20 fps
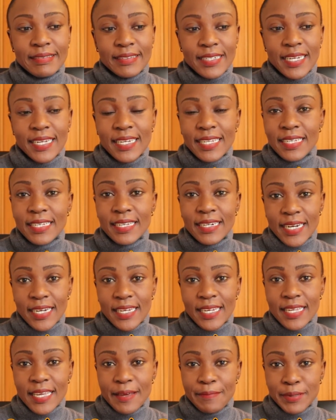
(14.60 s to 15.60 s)
really
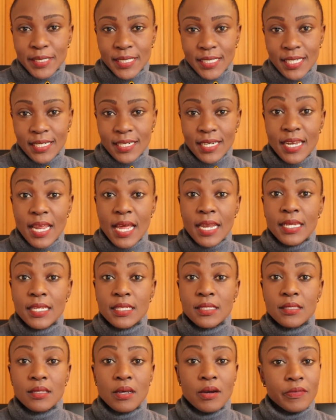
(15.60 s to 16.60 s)
greatly appreciated and
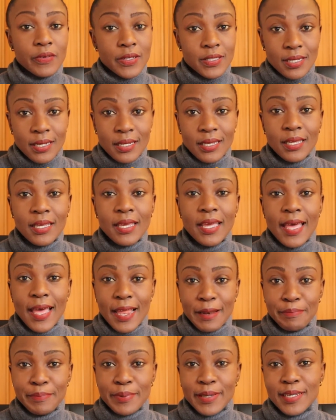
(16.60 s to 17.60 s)
it's obviously
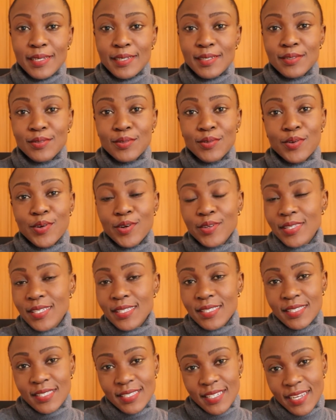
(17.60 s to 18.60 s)
helping to grow
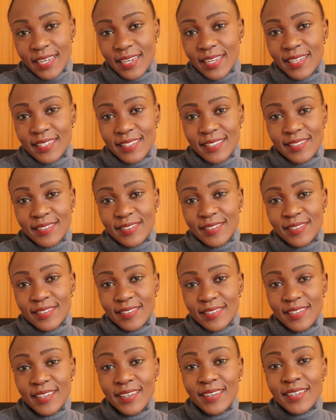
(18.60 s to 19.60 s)
this channel
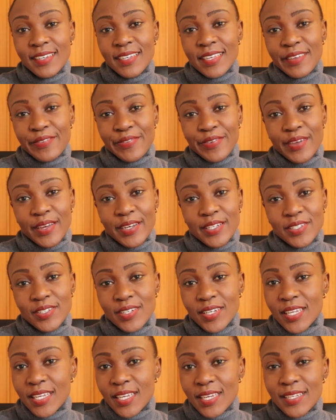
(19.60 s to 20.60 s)
so if you're
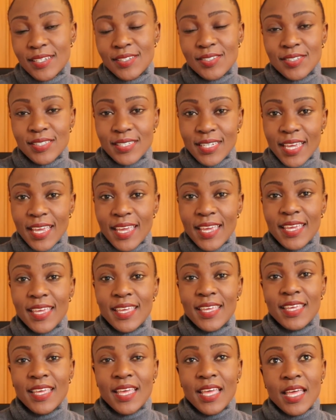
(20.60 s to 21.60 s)
tuning in
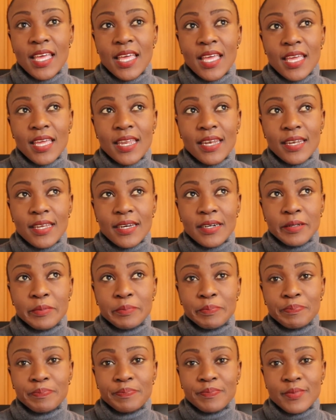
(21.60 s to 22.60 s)
today and
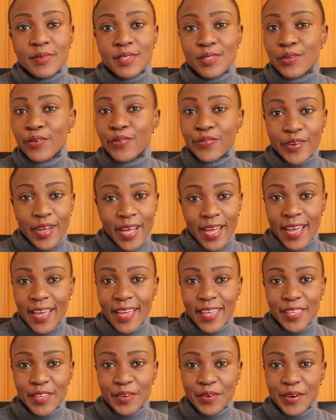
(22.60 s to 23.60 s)
um, so
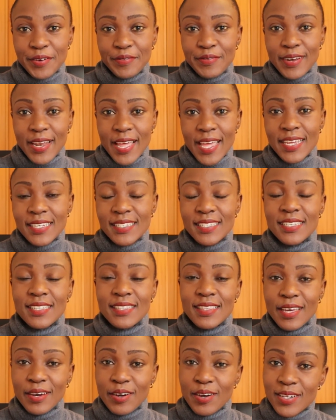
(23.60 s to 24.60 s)
far you have liked
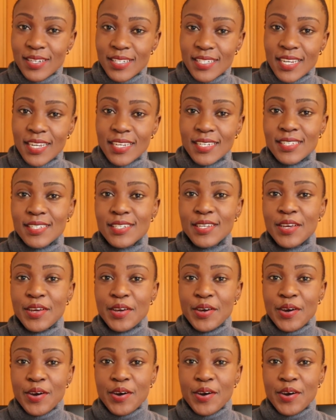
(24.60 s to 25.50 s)
the content